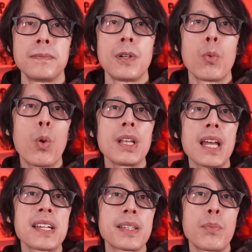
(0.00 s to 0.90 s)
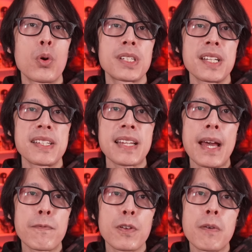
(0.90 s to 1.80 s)
One last important
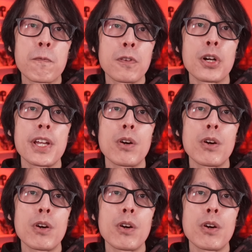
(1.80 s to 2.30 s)
stat for the Flurry